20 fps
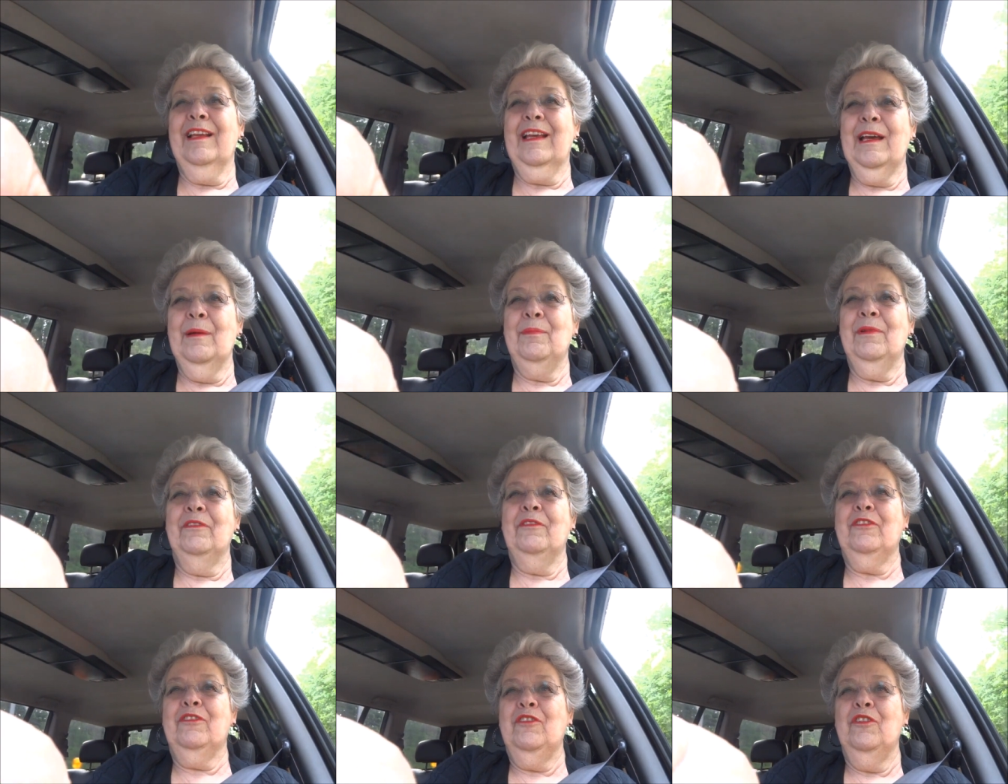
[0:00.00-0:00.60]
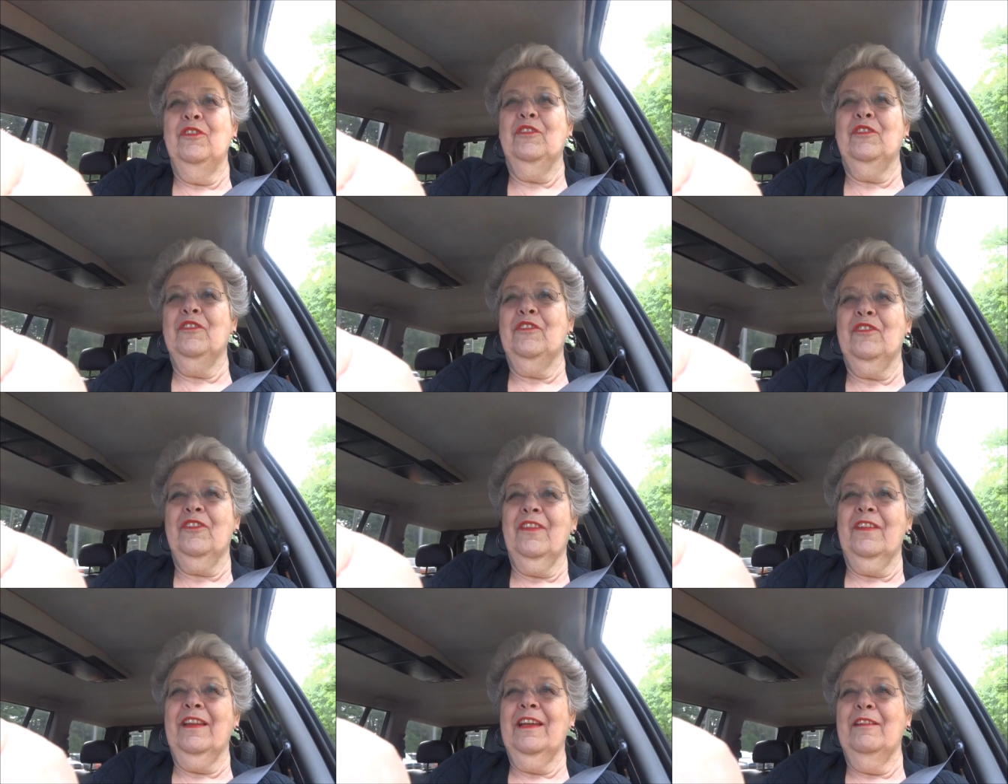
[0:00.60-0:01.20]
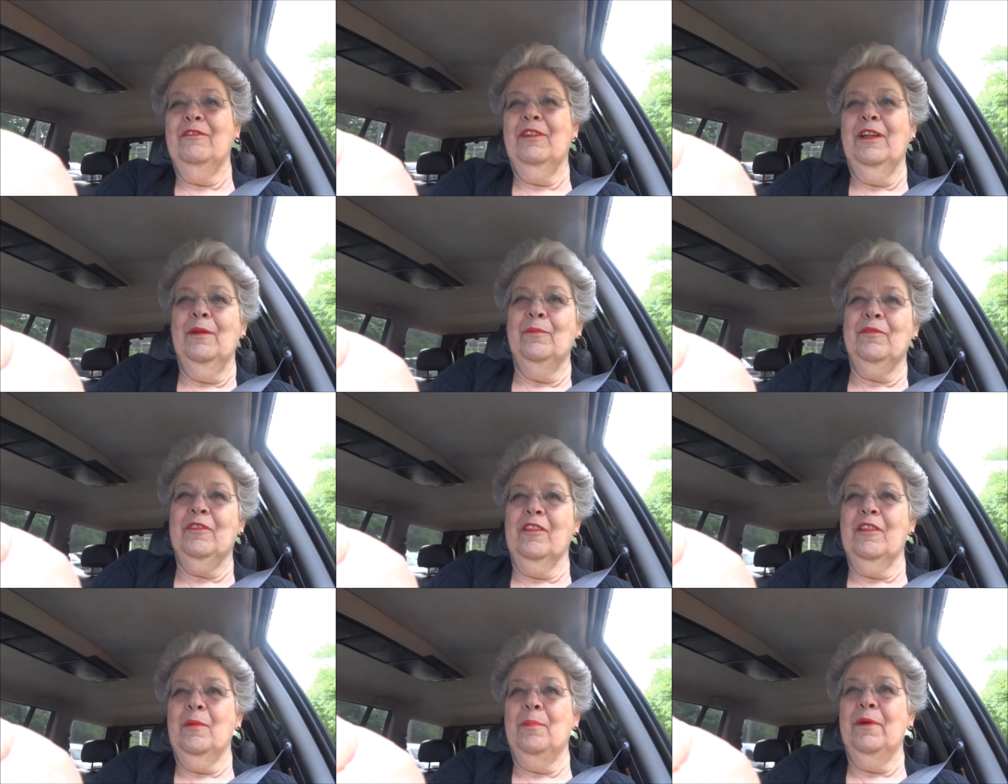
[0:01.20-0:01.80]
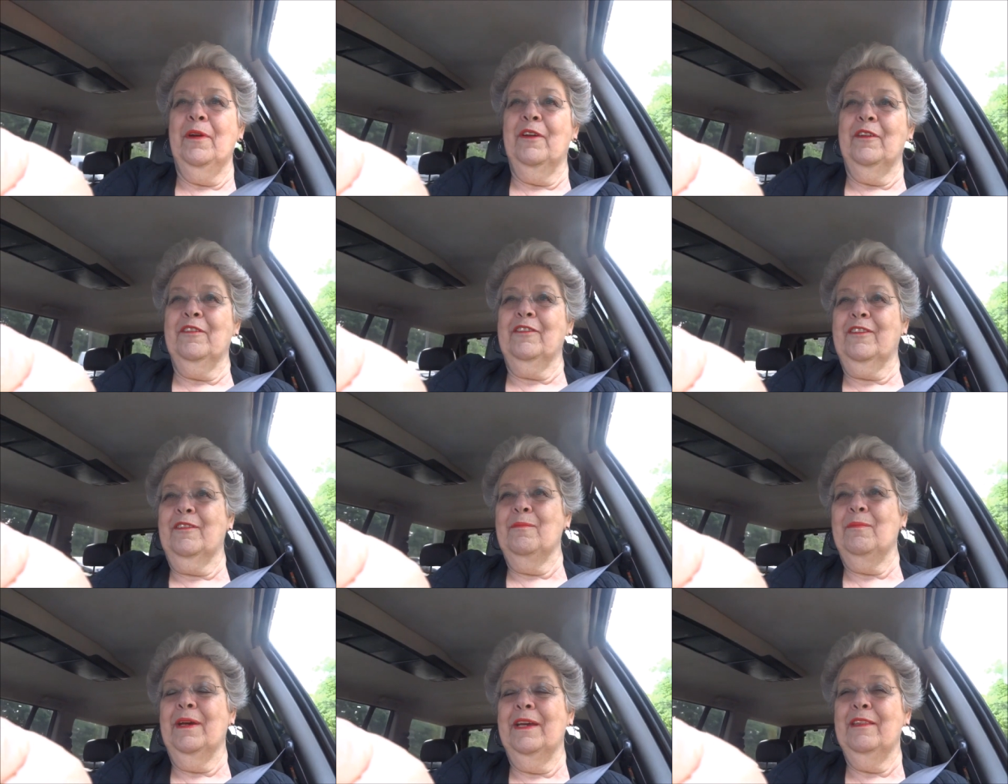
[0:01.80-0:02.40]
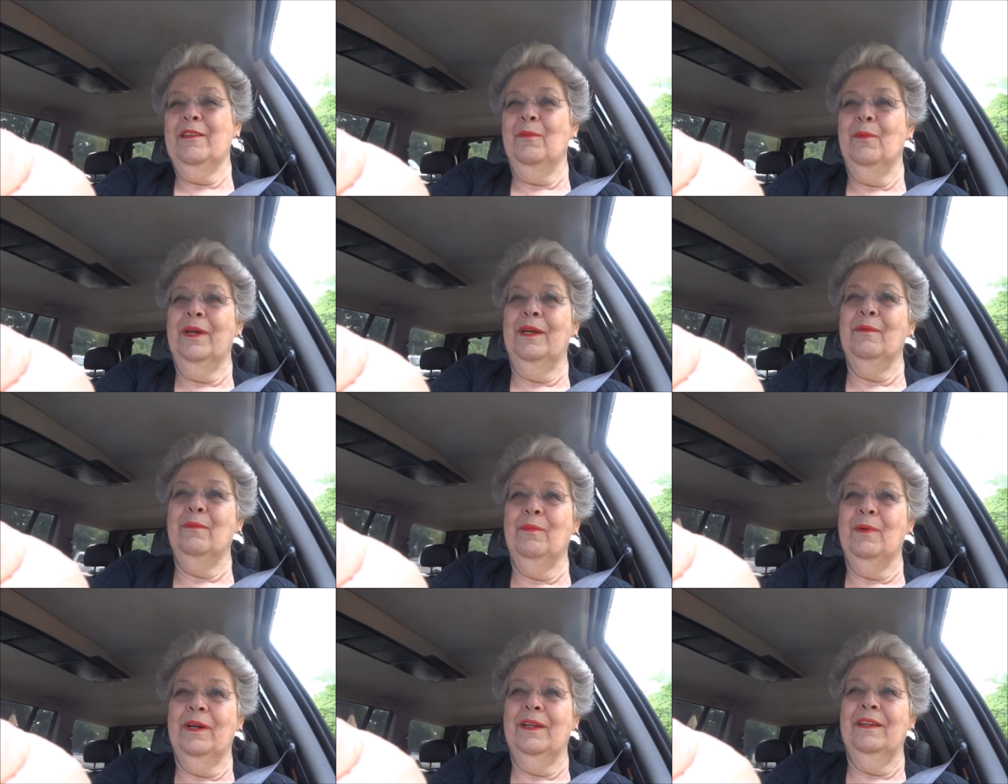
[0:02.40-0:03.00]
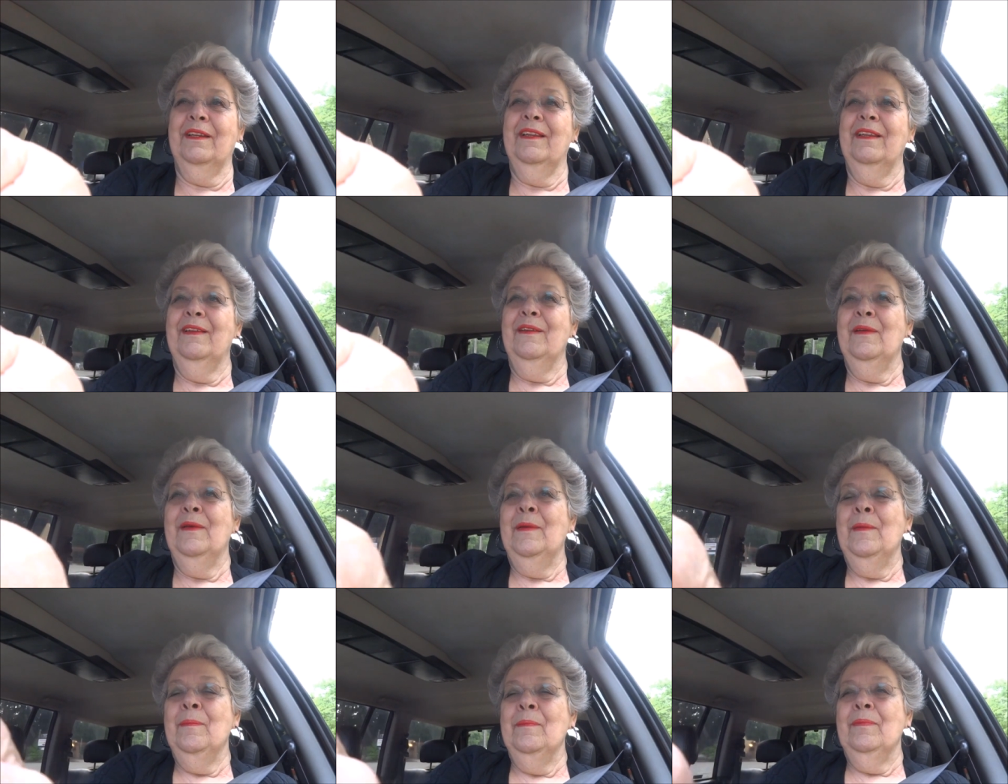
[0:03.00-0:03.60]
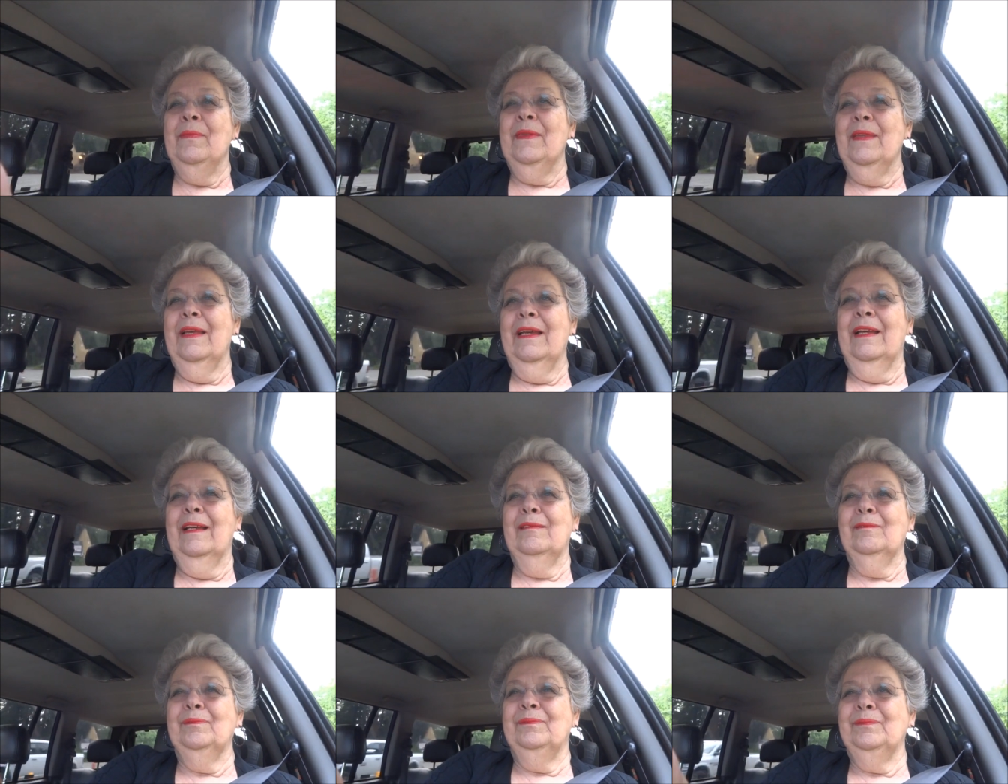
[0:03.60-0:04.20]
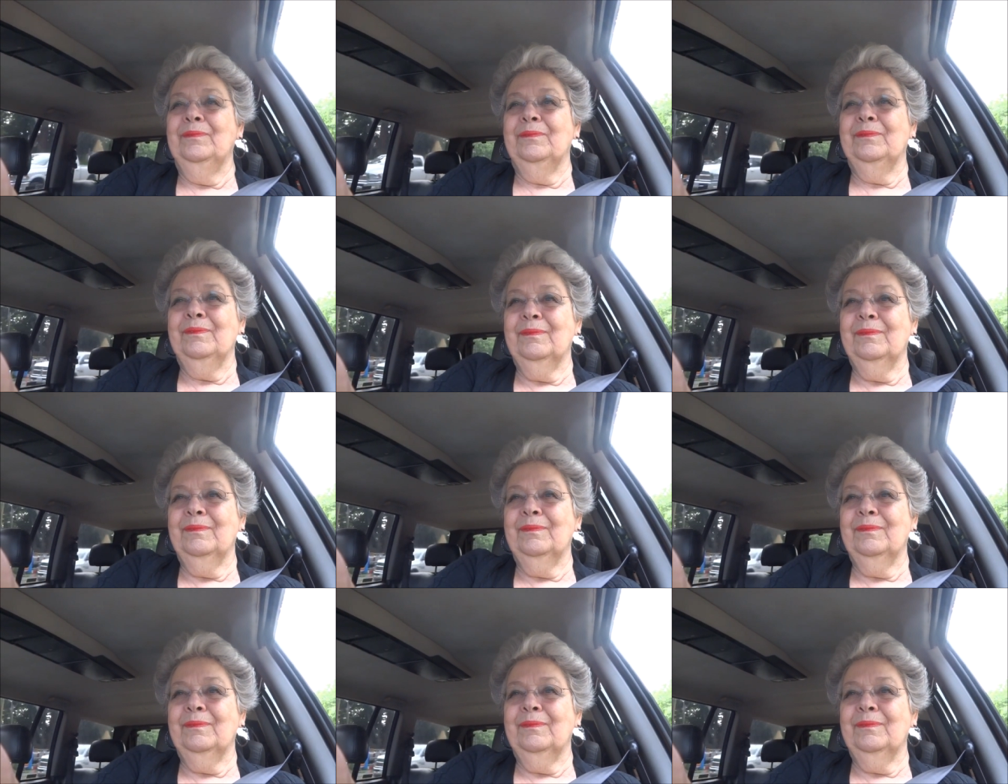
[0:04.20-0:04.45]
couple of students that I've helped in the past. And by the way, one, um,